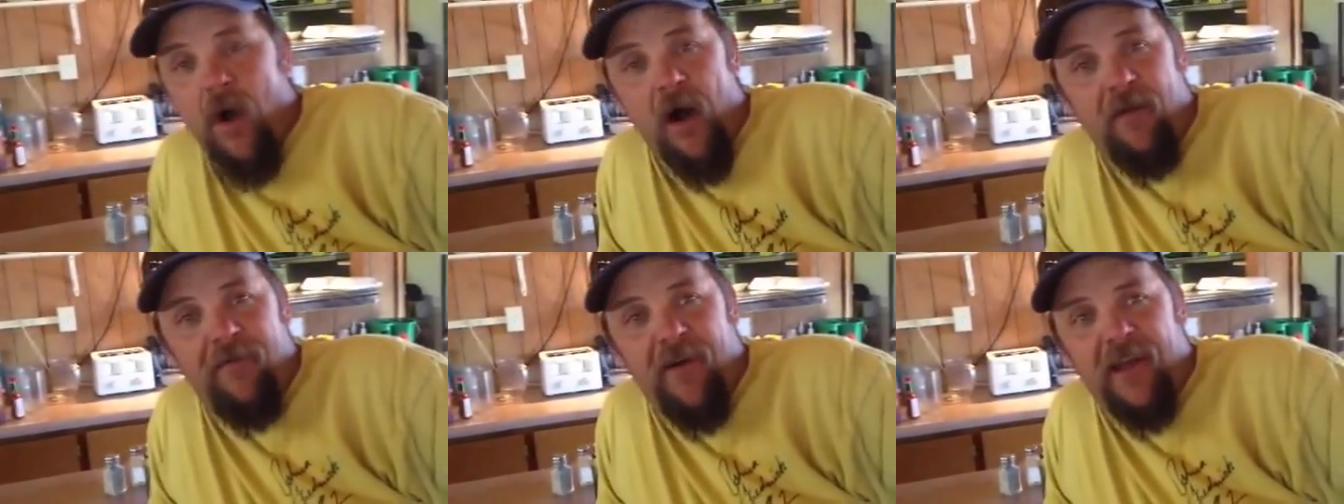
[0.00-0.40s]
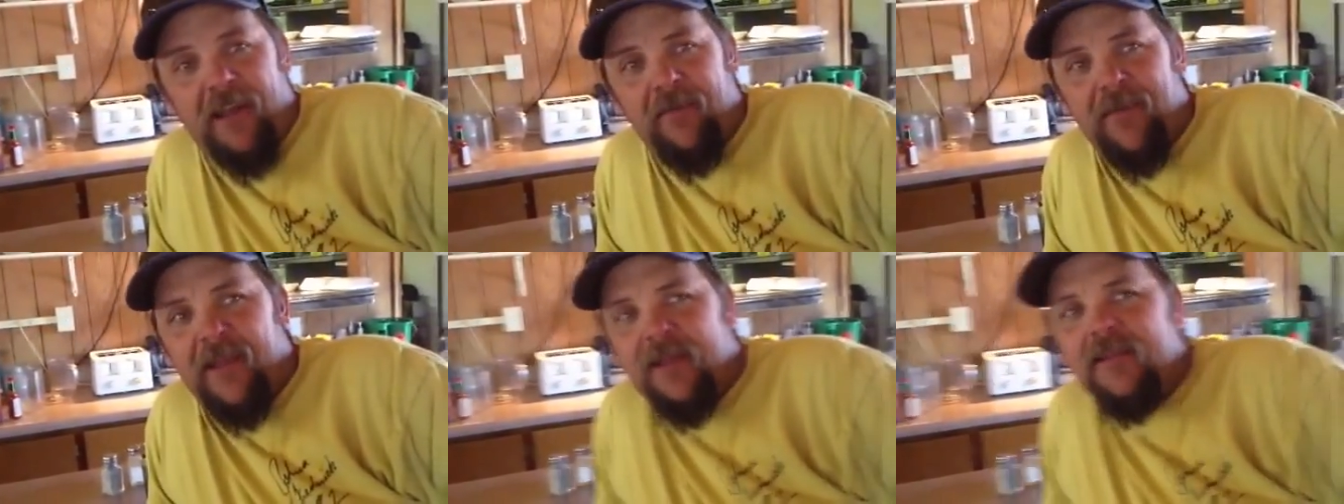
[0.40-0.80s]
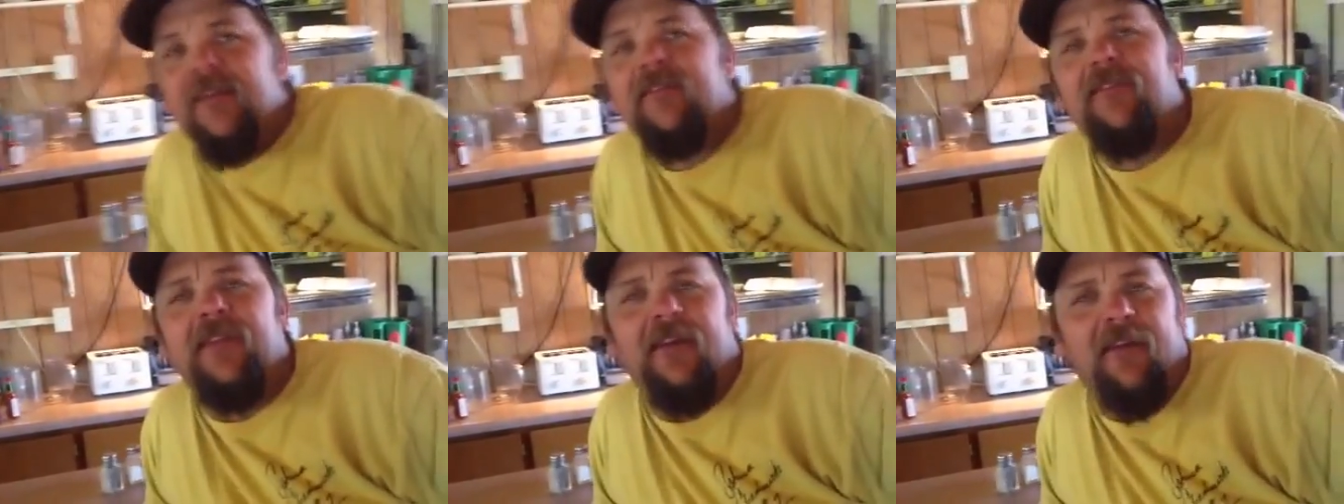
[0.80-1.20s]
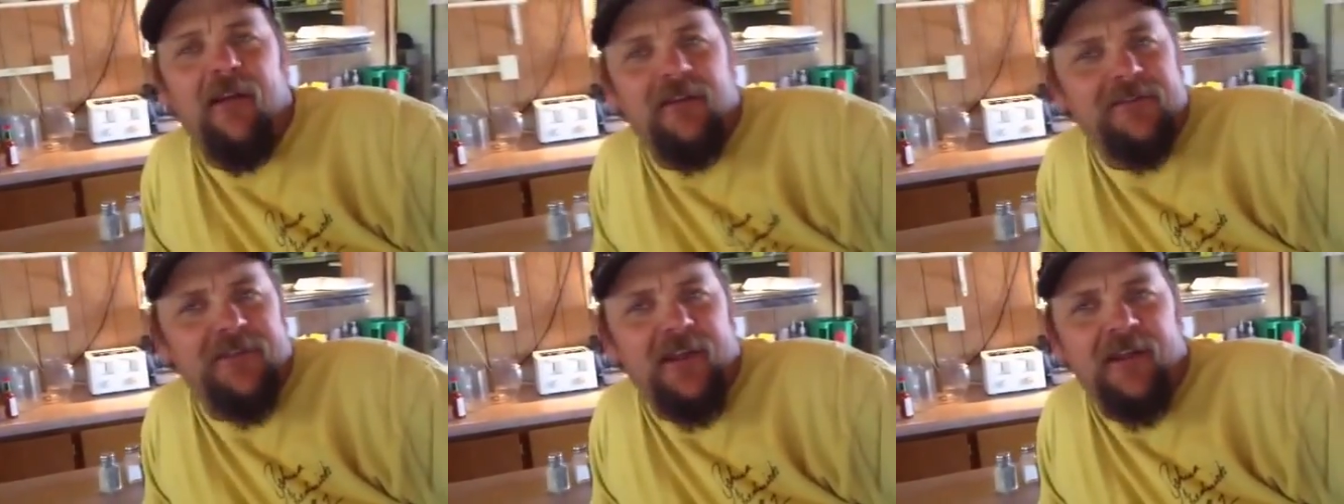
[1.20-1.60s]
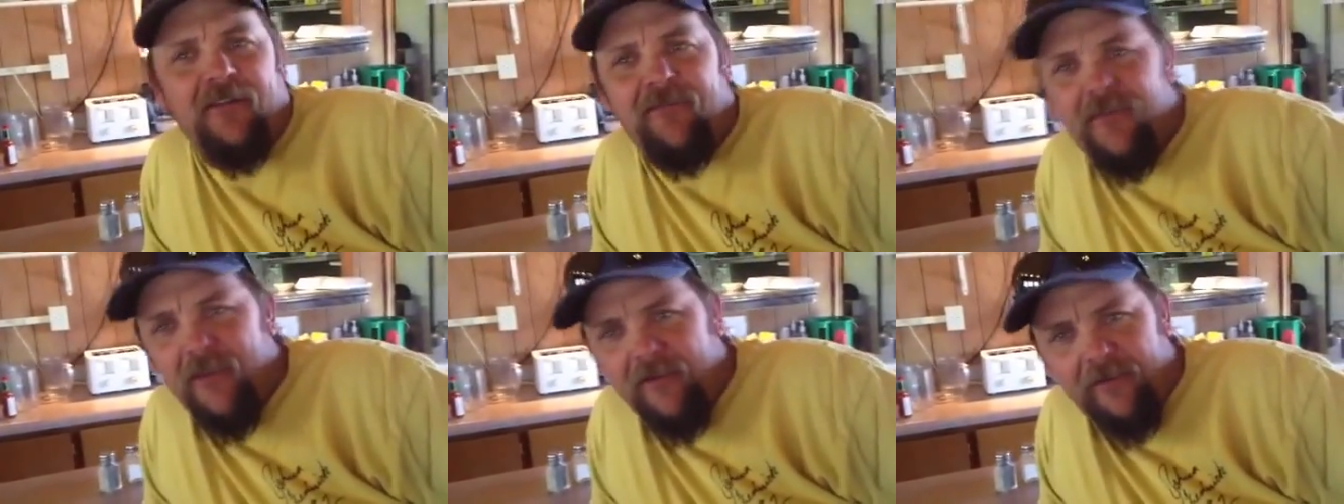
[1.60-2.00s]
Well, if I can make a living here, I'll stay here
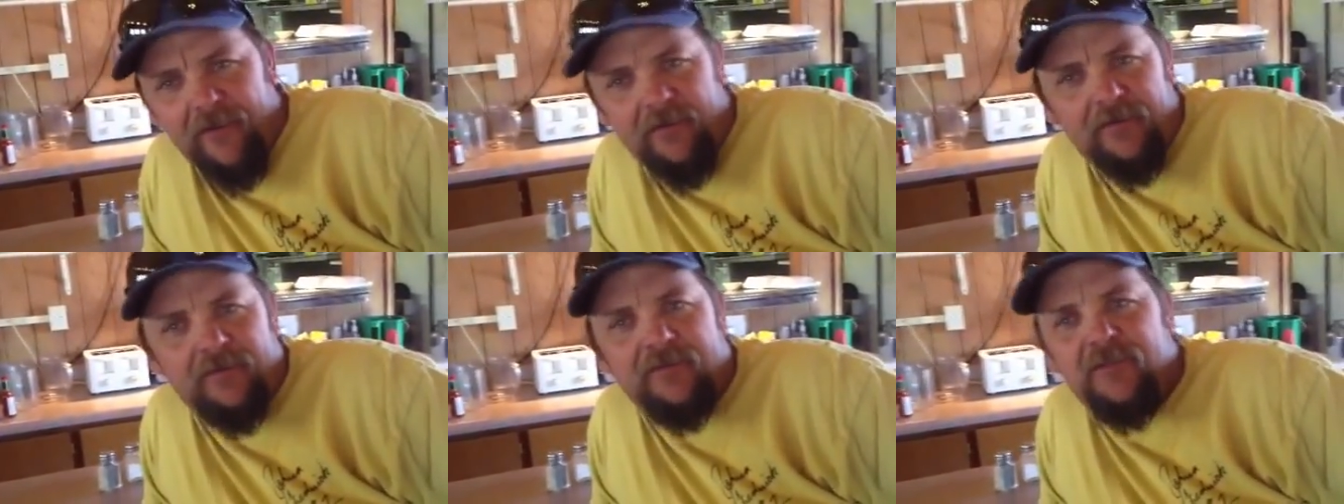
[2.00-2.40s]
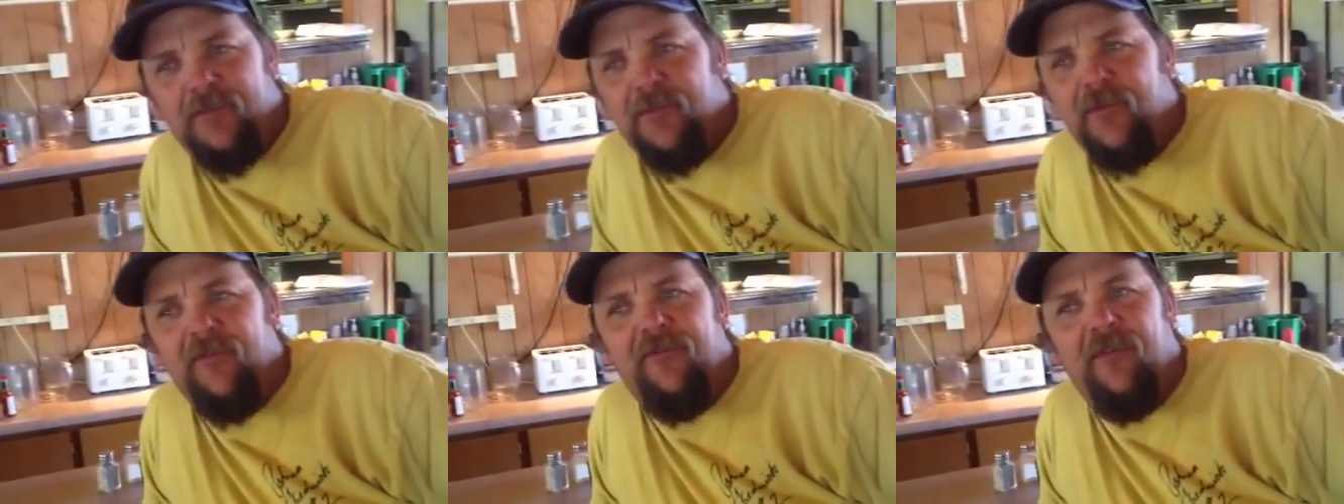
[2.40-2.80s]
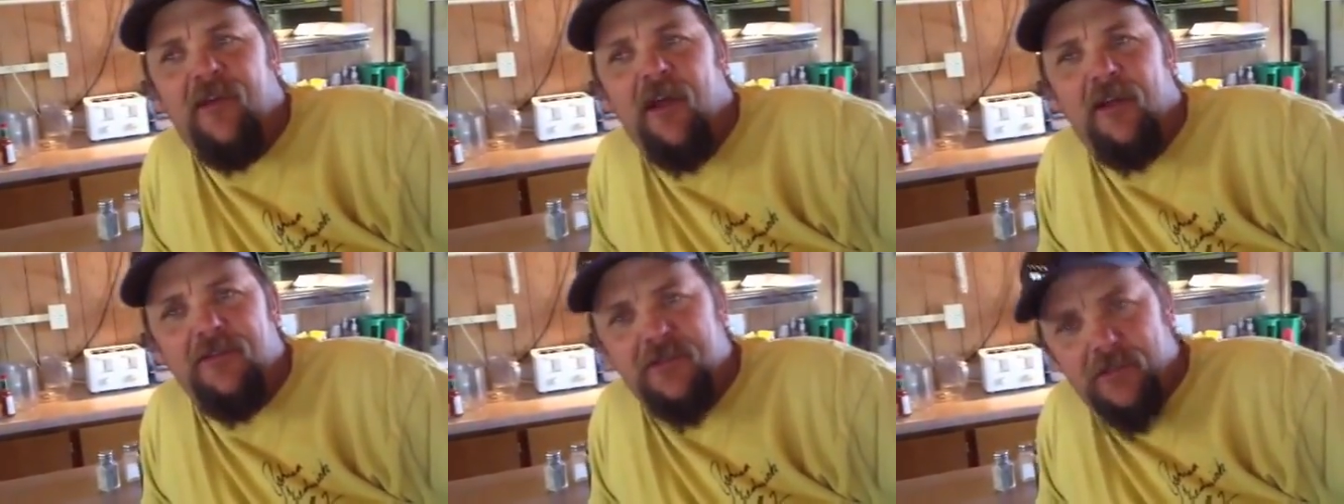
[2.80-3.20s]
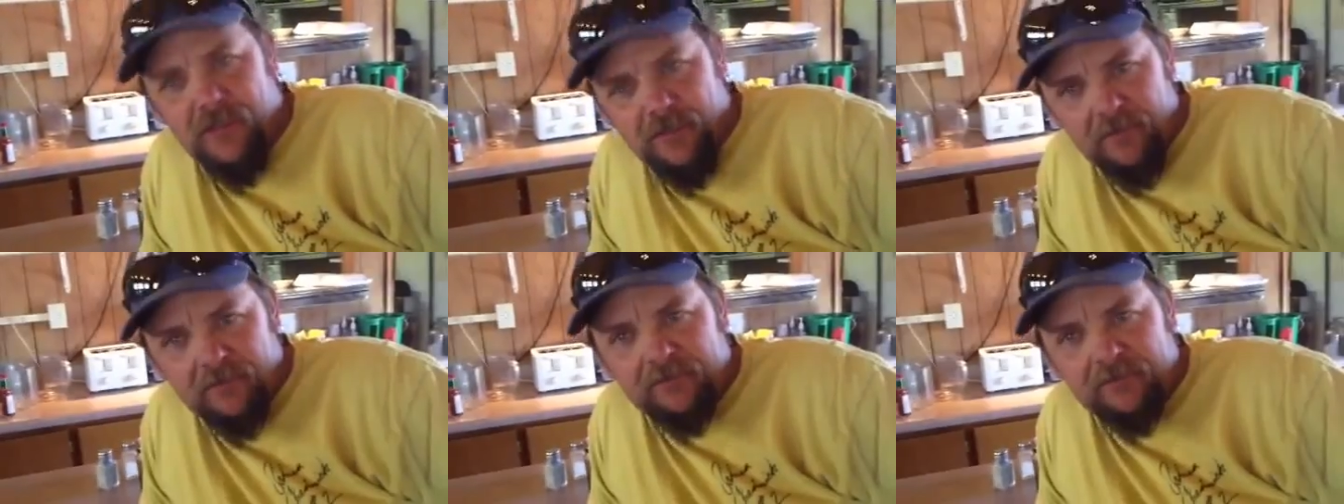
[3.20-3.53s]
forever. It's a beautiful yeah. country.